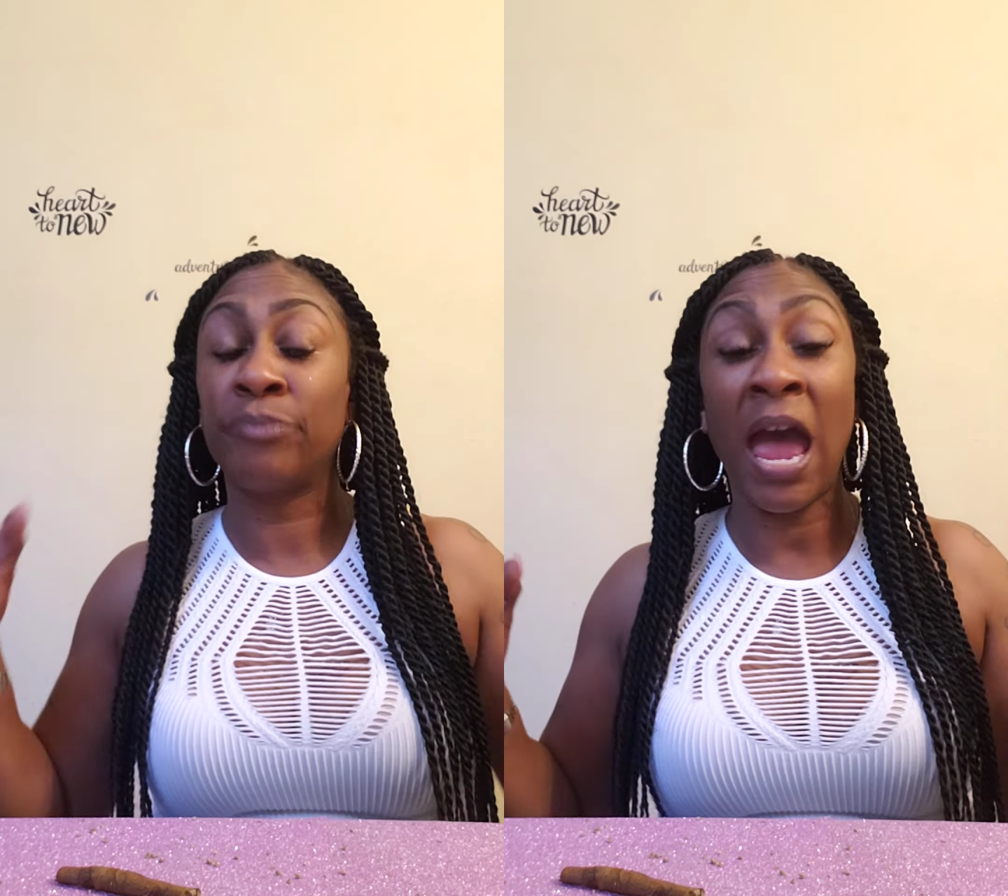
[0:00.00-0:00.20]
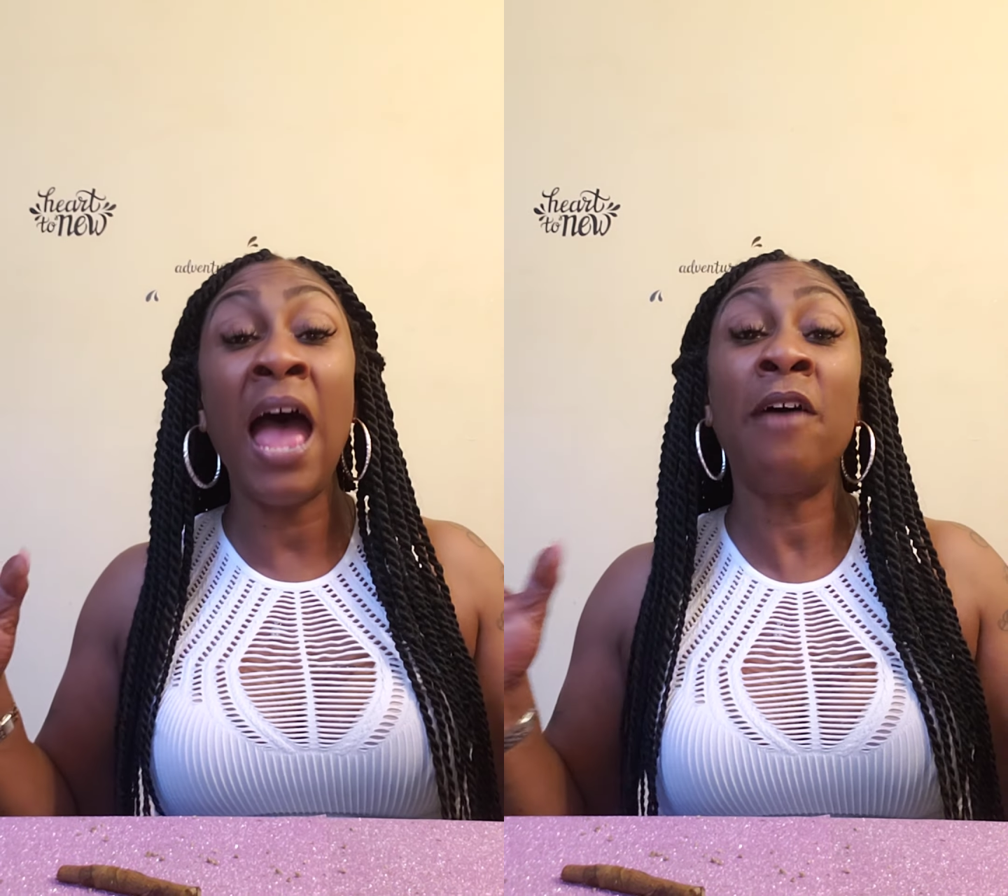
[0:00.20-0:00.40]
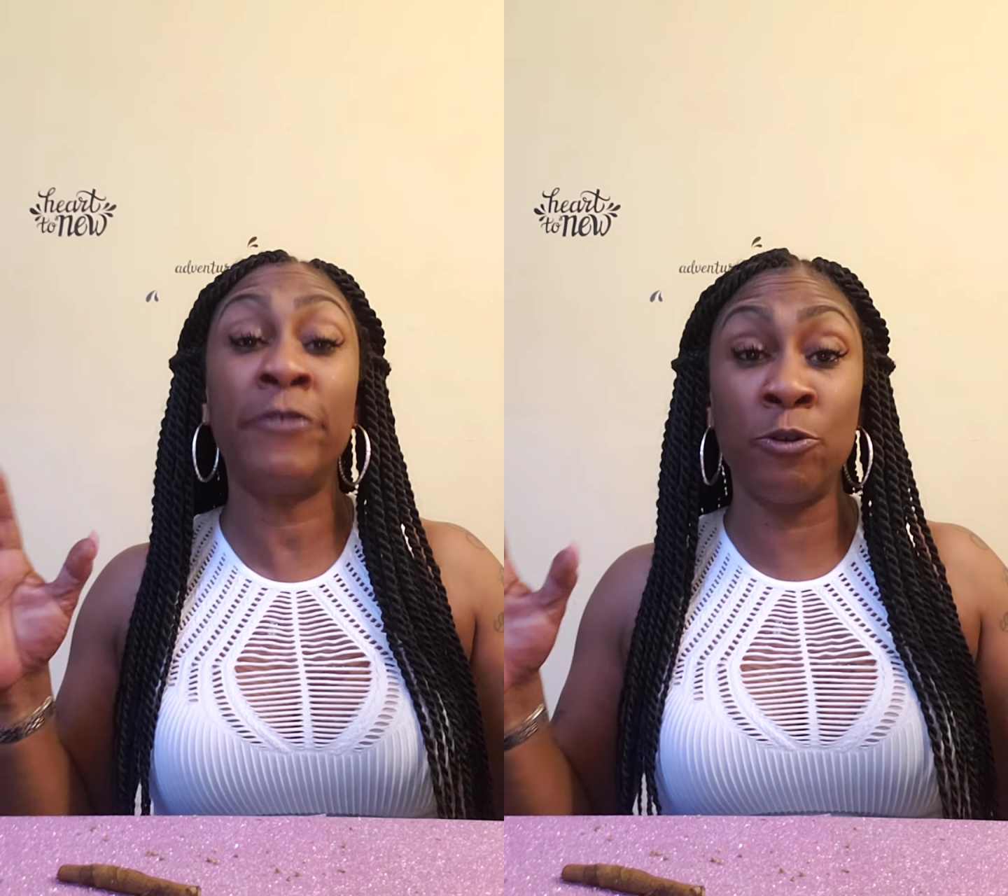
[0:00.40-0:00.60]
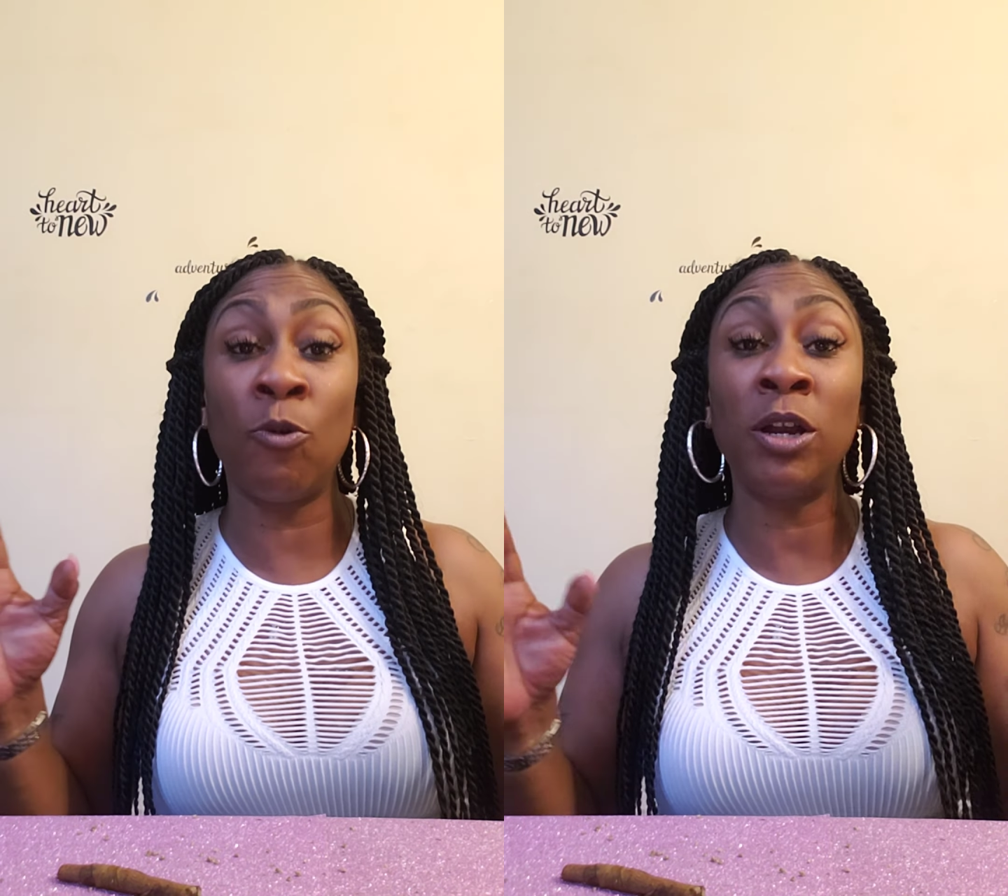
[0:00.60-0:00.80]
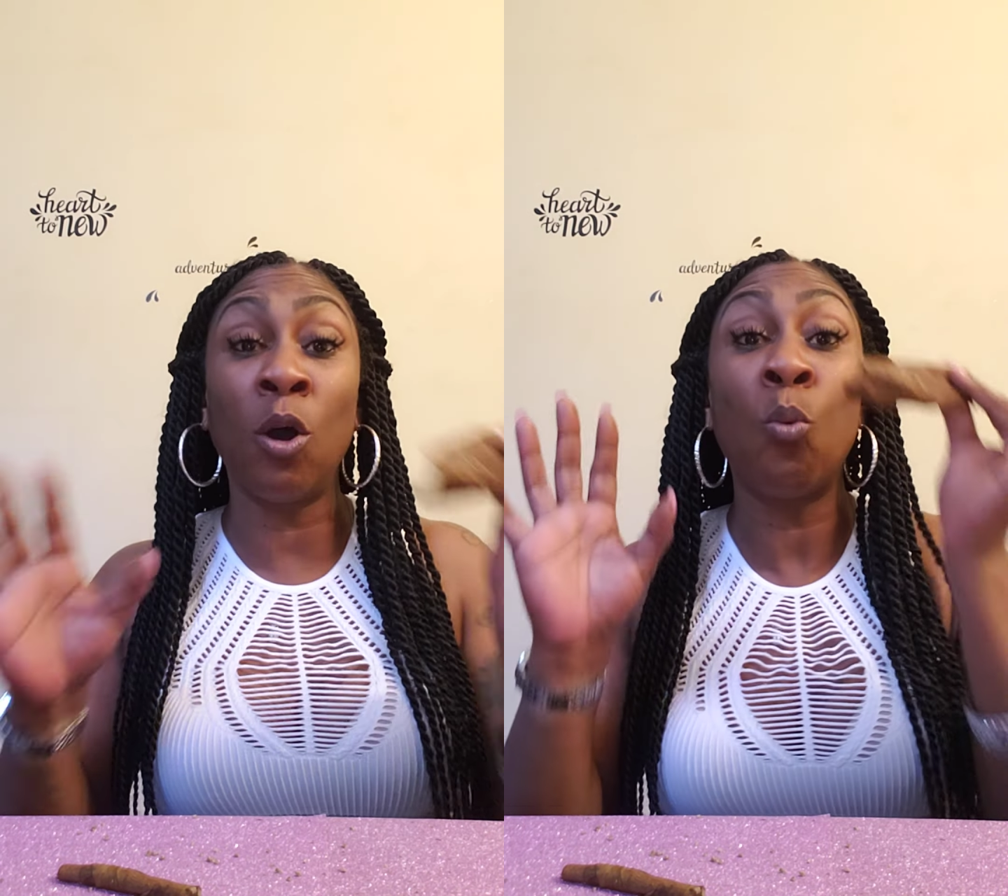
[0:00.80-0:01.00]
However you
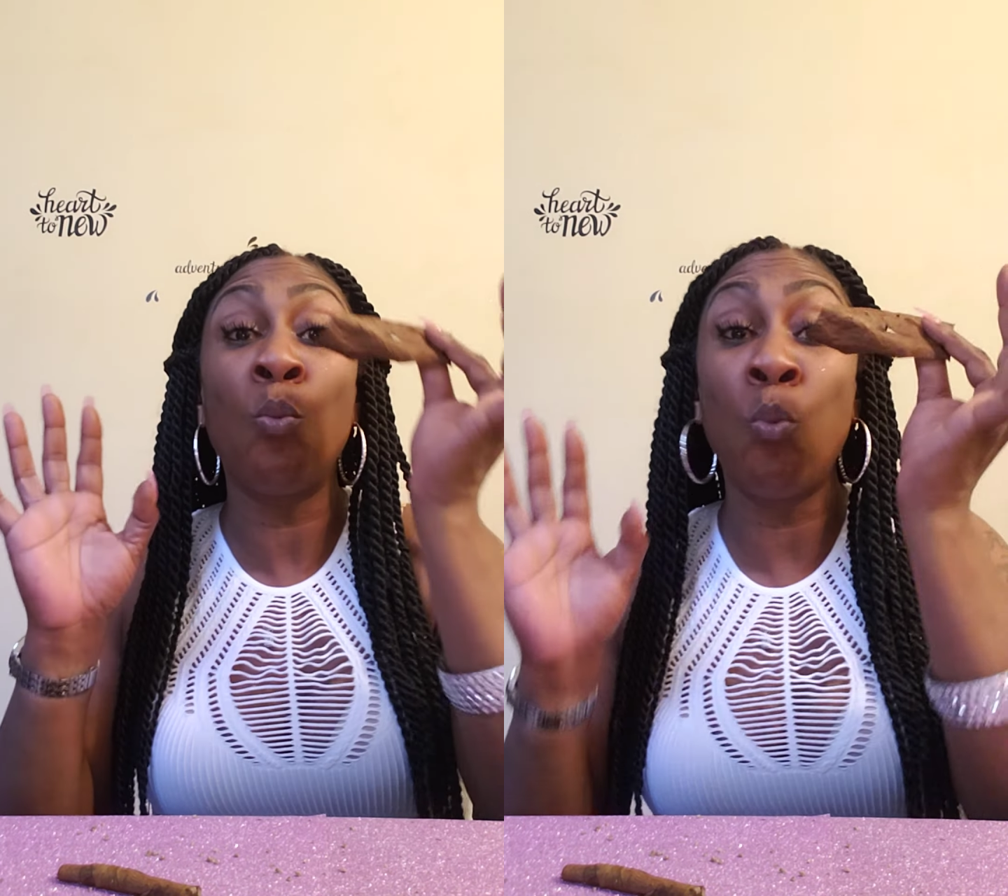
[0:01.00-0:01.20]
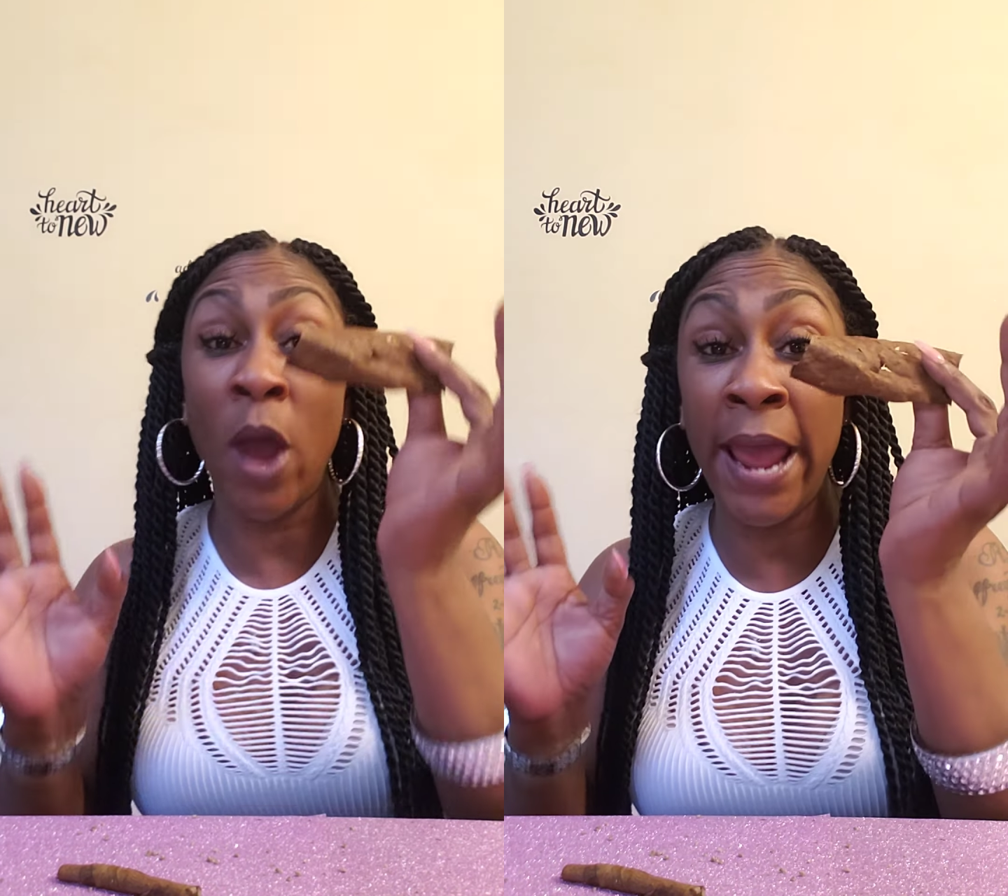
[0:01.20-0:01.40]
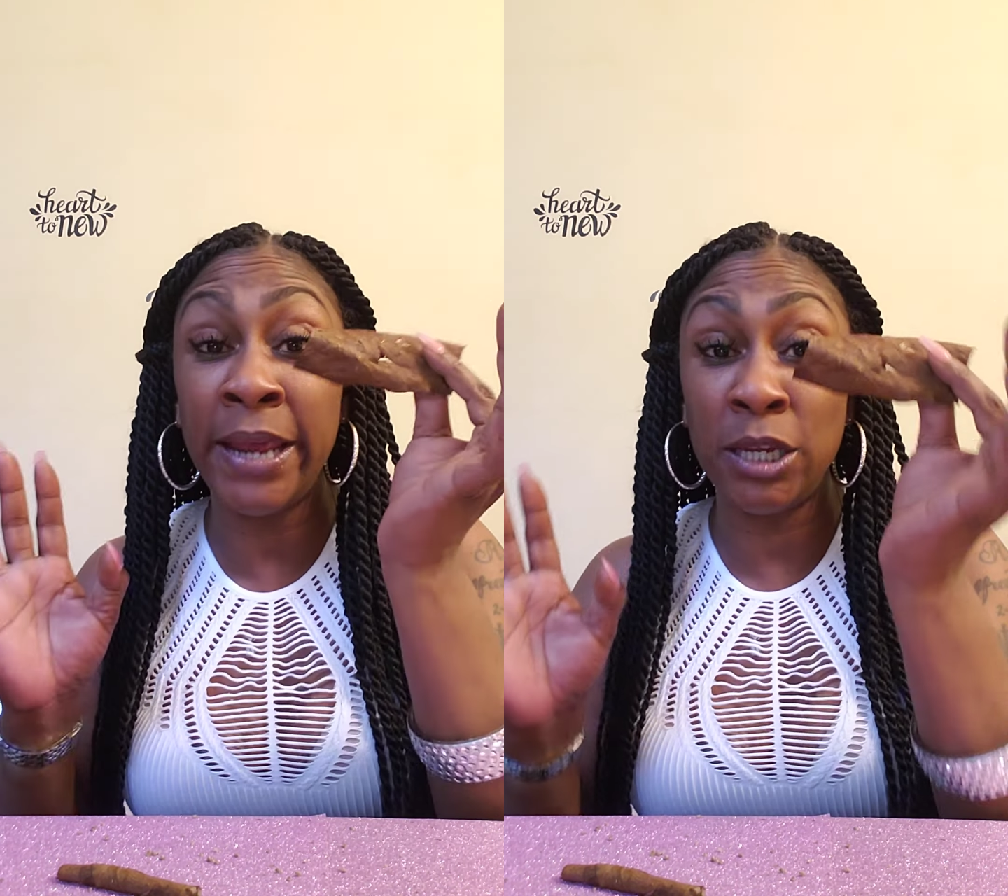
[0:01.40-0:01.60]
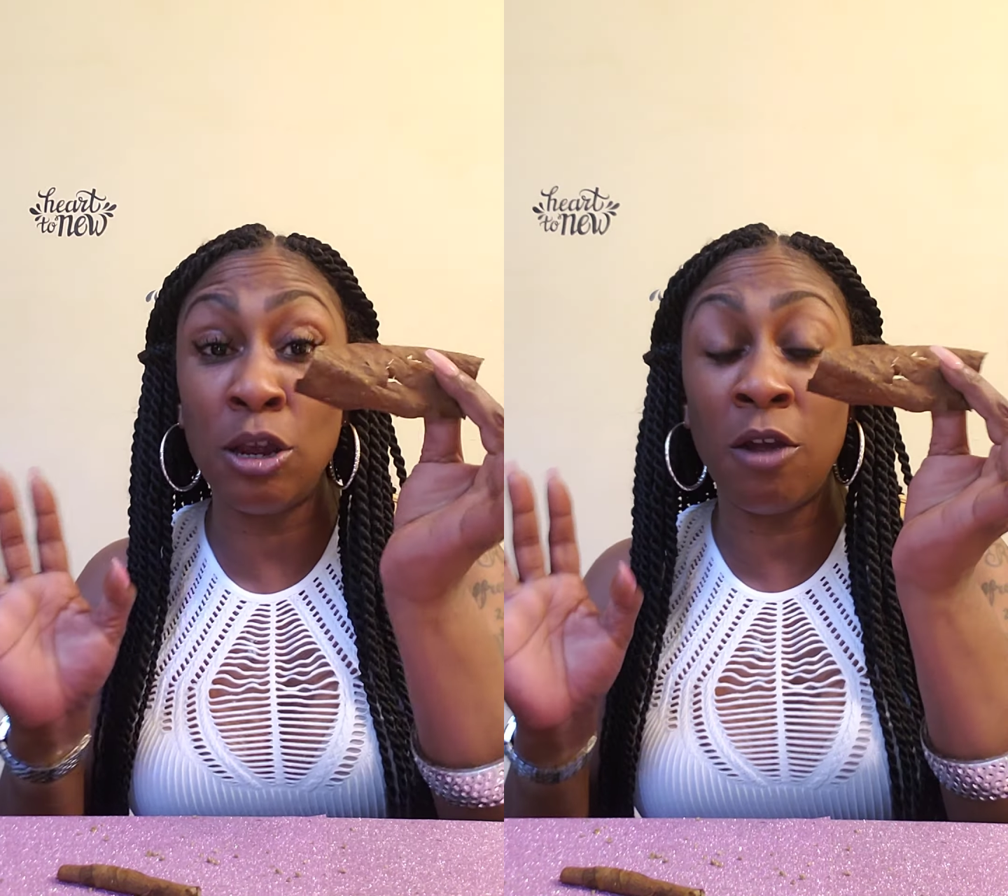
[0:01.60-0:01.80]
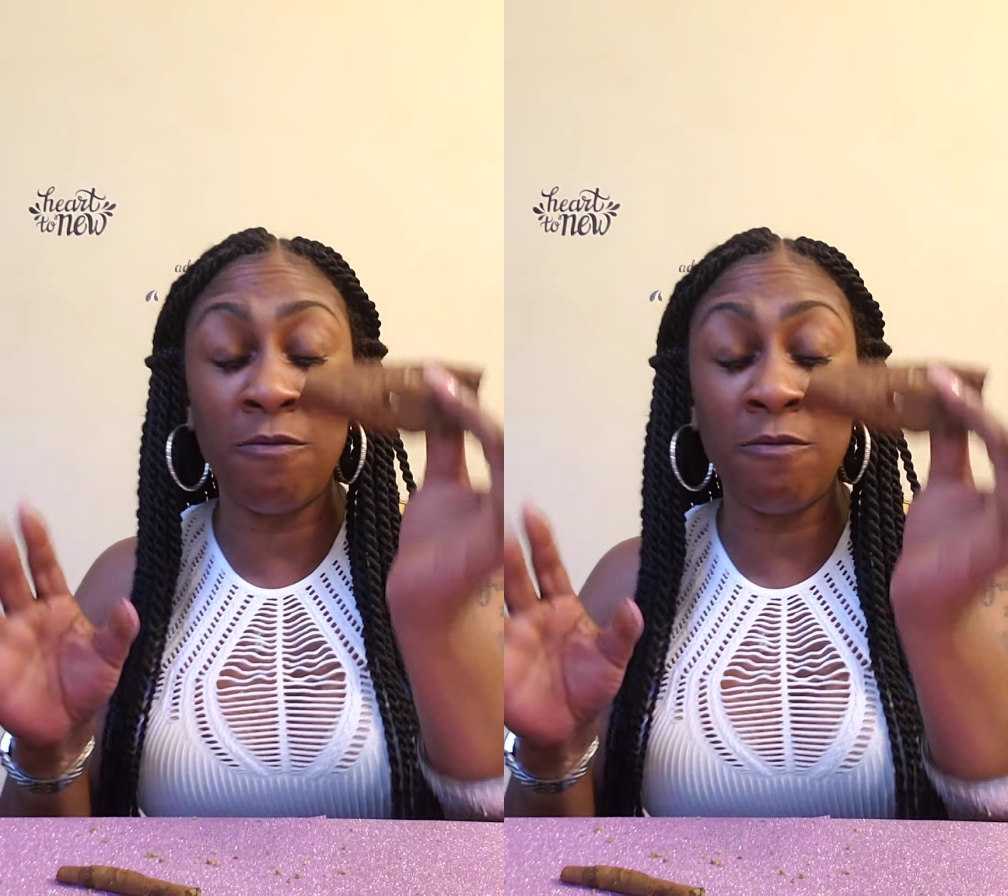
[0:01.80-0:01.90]
want to wet your